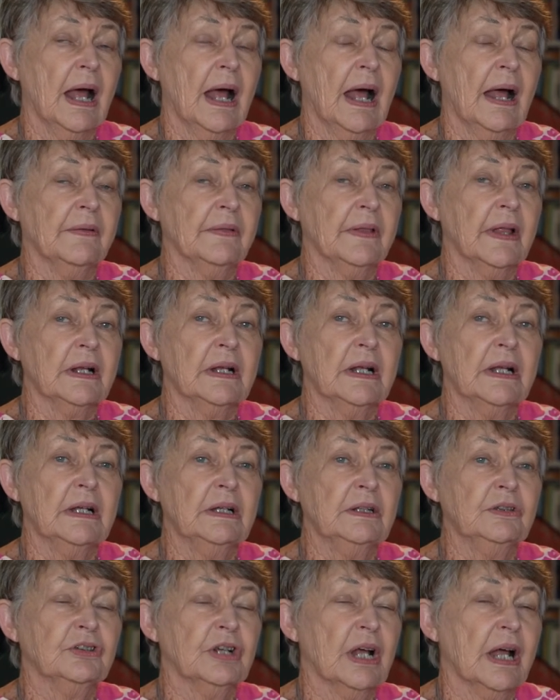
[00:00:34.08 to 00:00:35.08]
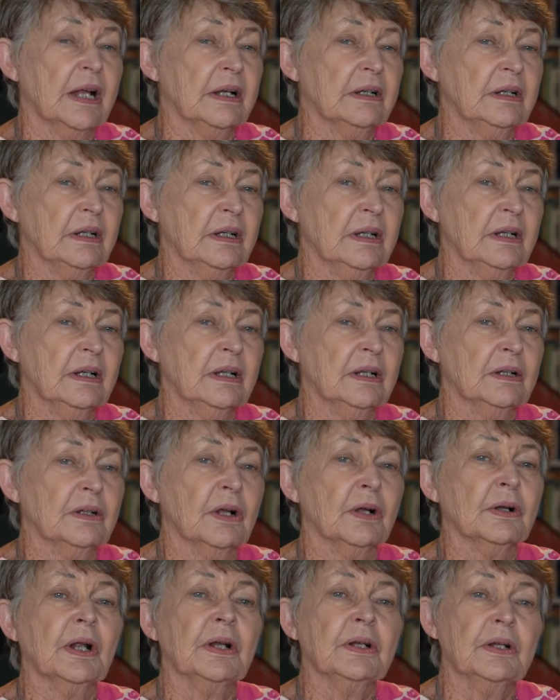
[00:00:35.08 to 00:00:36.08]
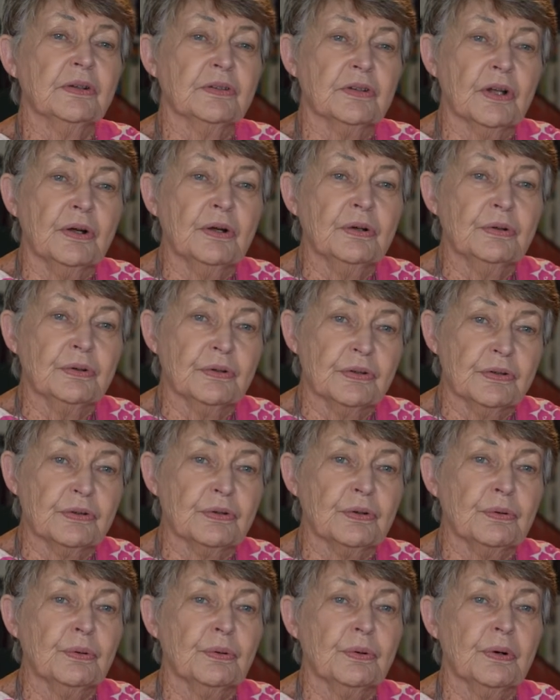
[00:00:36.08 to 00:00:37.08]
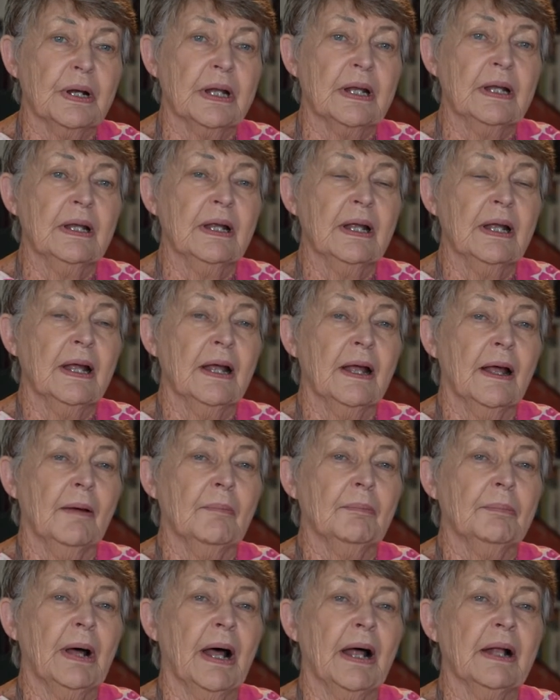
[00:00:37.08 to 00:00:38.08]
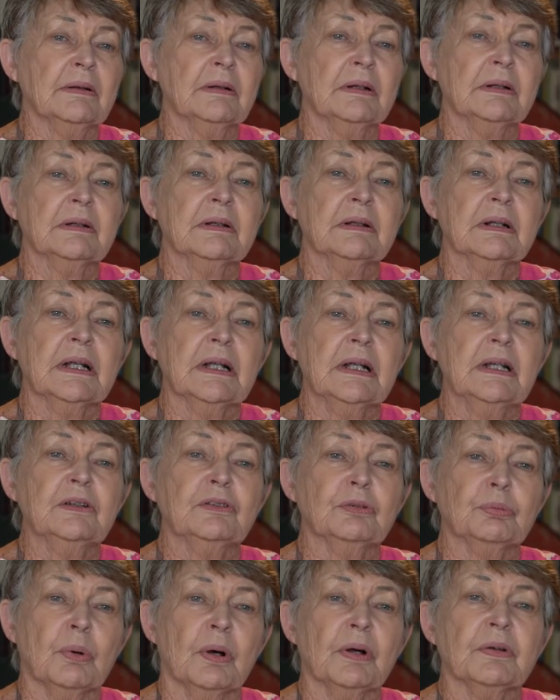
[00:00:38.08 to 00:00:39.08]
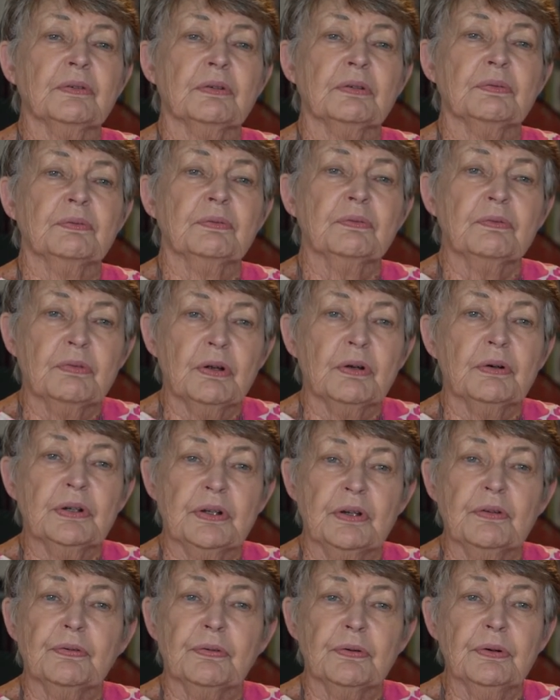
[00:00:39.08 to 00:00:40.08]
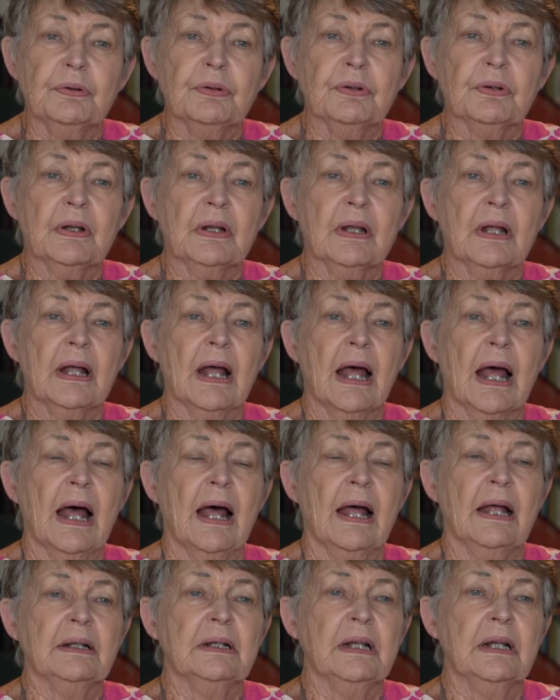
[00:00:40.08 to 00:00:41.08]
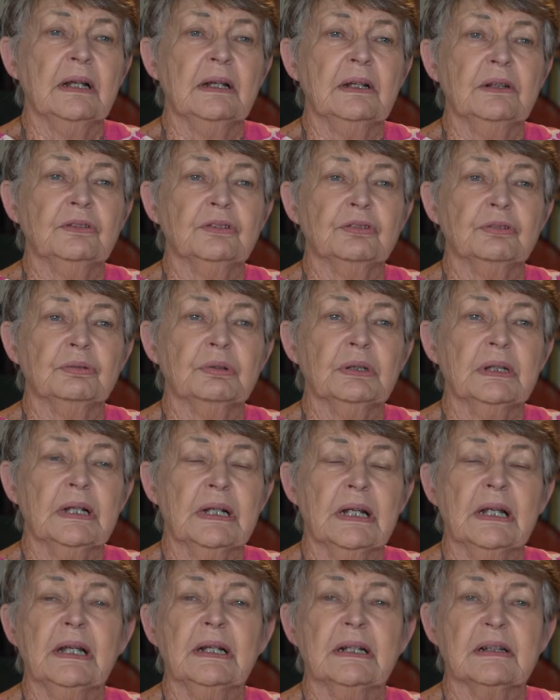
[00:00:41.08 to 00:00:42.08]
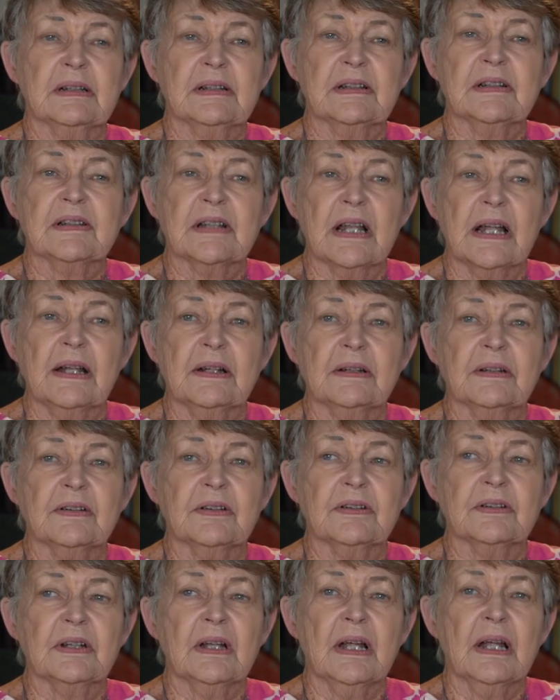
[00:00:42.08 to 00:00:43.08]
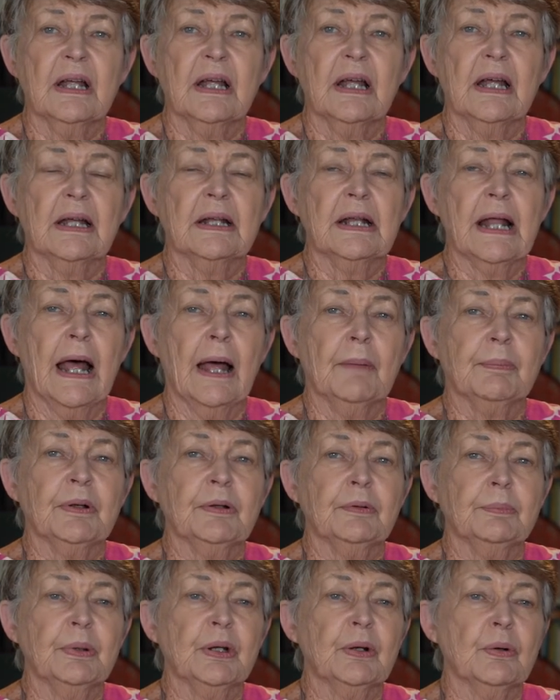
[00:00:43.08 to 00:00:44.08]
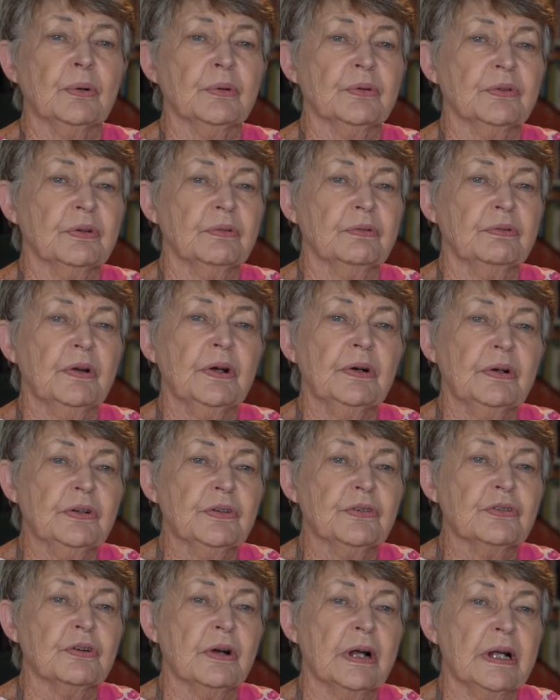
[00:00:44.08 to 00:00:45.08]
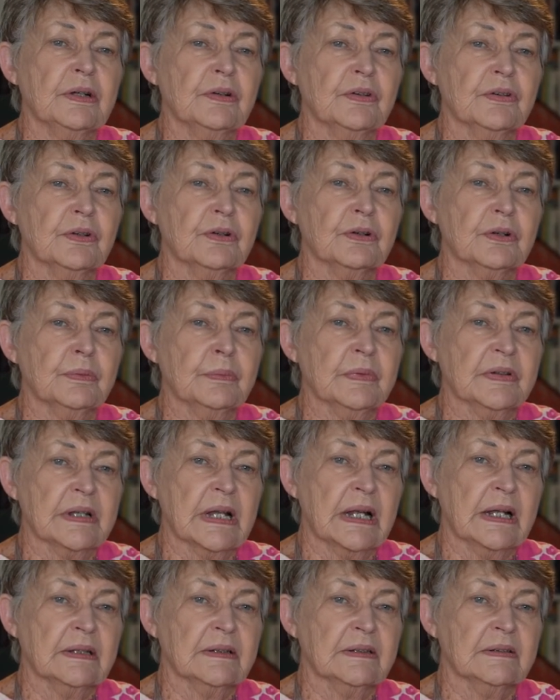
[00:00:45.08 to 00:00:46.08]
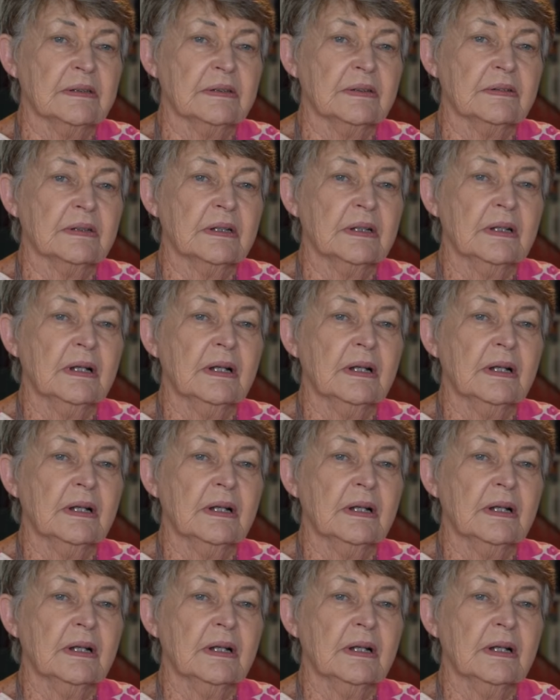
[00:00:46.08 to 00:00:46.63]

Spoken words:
and that each had not only its own story, but each was very different, and each, in a sense, had happened because of very strange circumstances.